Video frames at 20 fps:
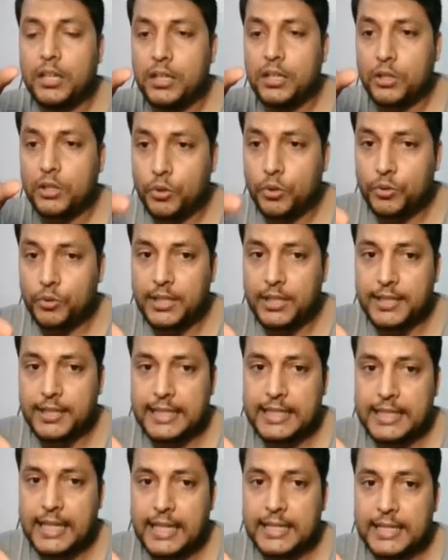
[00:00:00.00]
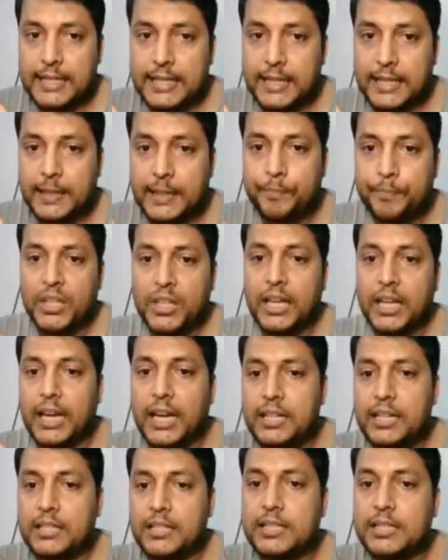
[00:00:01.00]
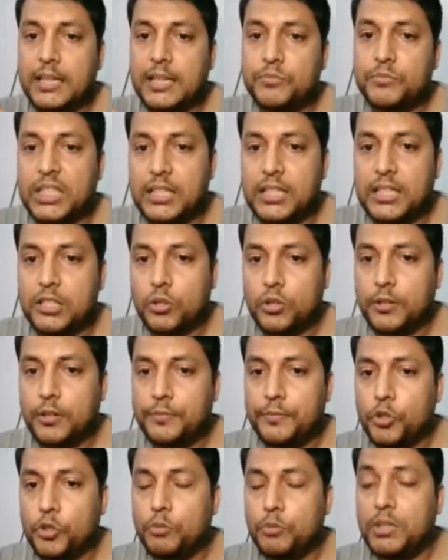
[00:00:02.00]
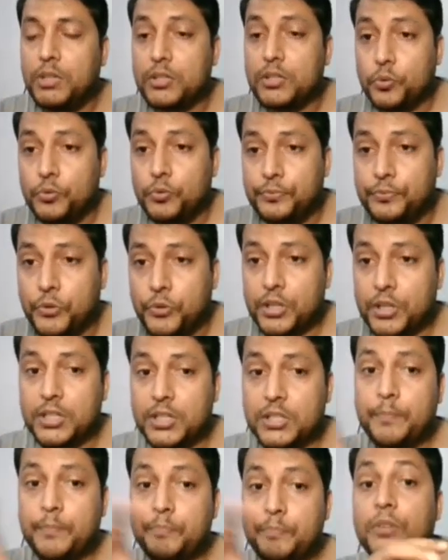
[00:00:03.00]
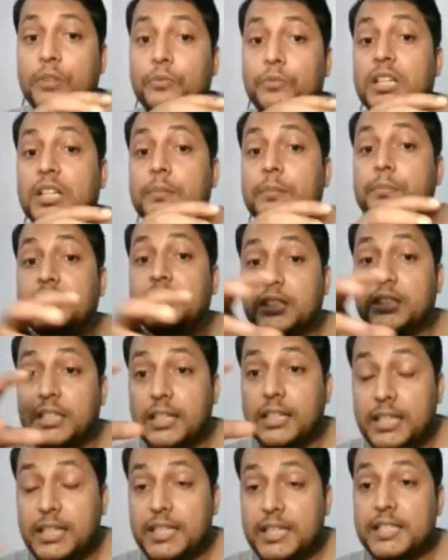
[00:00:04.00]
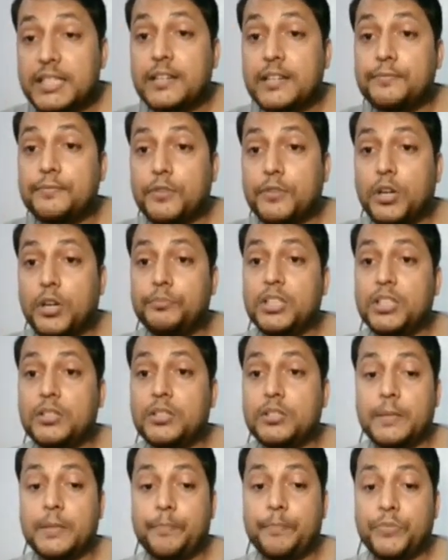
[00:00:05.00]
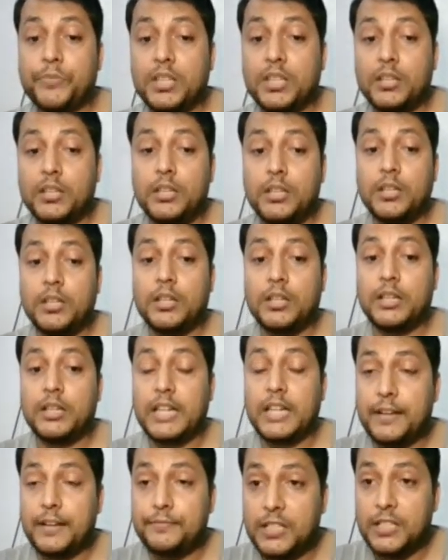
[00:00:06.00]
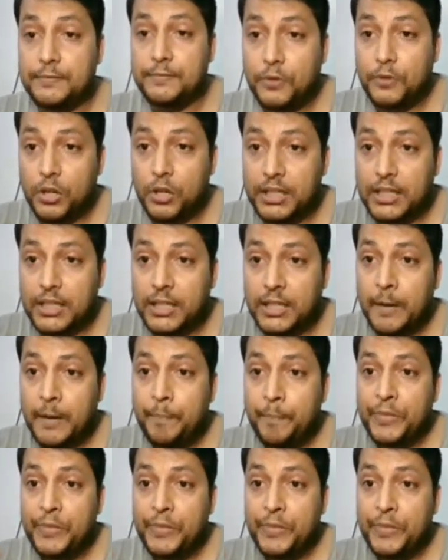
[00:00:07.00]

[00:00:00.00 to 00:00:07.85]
corona radiata, and some cells of cumulus oophorus will be released from this Graafian follicle,